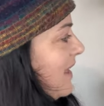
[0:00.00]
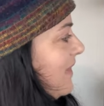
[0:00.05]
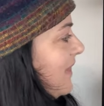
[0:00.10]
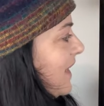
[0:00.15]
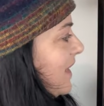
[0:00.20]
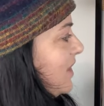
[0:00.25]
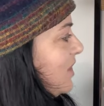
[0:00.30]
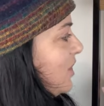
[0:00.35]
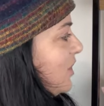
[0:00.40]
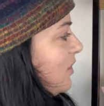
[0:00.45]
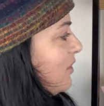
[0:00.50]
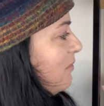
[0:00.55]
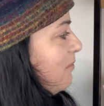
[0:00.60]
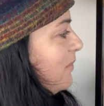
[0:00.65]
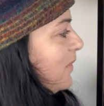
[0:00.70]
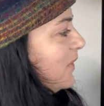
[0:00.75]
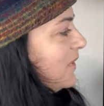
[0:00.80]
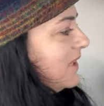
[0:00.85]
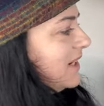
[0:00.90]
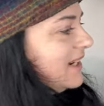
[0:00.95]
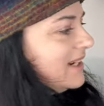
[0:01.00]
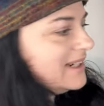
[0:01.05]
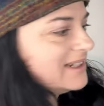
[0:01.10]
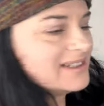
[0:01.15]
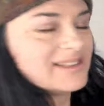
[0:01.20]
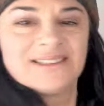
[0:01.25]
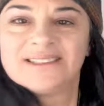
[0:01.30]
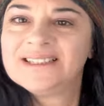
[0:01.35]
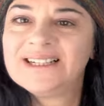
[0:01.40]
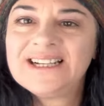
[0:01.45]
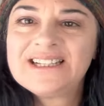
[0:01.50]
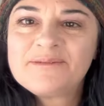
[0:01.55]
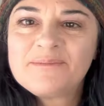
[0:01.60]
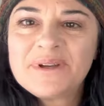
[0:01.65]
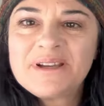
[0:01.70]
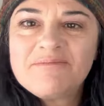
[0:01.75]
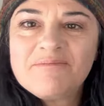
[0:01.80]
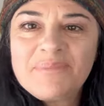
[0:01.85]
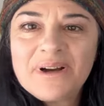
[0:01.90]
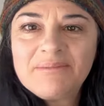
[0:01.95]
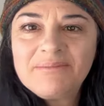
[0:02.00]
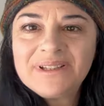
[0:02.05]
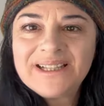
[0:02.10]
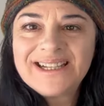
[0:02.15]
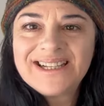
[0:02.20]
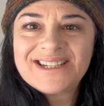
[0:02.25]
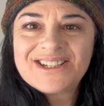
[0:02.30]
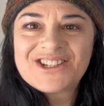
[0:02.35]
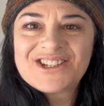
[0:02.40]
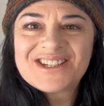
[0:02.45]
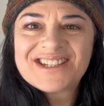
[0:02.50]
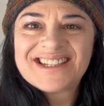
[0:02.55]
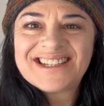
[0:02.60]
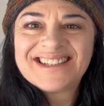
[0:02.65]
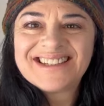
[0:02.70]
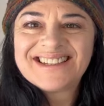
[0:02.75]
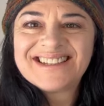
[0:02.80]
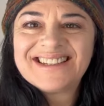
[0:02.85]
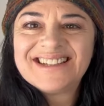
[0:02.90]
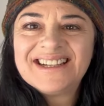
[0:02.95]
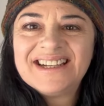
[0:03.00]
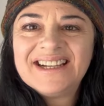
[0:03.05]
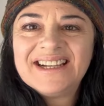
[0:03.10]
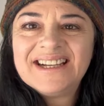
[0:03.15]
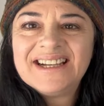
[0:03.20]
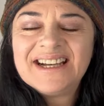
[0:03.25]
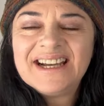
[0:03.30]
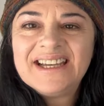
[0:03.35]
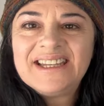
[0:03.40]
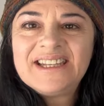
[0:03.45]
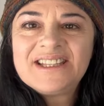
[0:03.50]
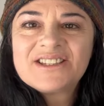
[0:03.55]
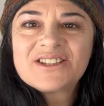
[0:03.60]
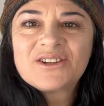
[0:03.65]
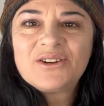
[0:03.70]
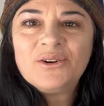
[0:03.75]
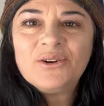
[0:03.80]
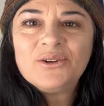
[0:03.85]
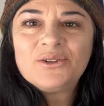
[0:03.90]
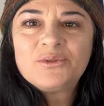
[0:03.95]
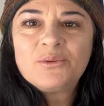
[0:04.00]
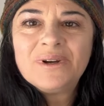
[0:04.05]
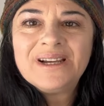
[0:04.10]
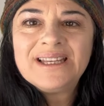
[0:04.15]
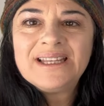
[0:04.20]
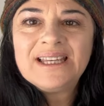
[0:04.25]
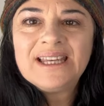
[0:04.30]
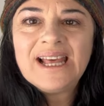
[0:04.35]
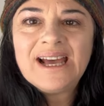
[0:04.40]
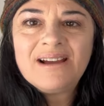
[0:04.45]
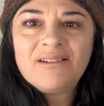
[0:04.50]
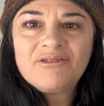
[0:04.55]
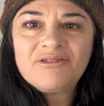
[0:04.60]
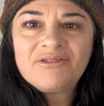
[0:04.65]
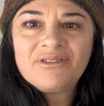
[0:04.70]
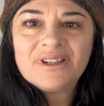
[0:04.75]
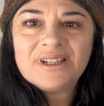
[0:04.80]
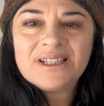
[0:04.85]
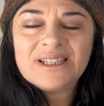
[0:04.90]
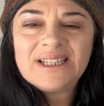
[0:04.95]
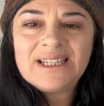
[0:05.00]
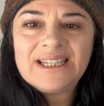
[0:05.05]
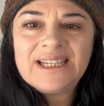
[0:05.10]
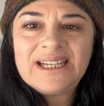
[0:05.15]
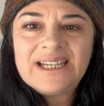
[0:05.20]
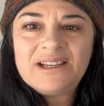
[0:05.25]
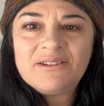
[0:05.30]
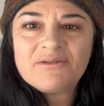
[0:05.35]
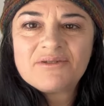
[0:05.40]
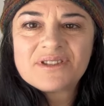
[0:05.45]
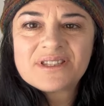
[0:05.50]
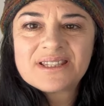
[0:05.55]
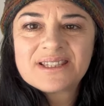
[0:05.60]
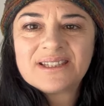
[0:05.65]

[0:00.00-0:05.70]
the new book has been published and it's called When Love Leaves.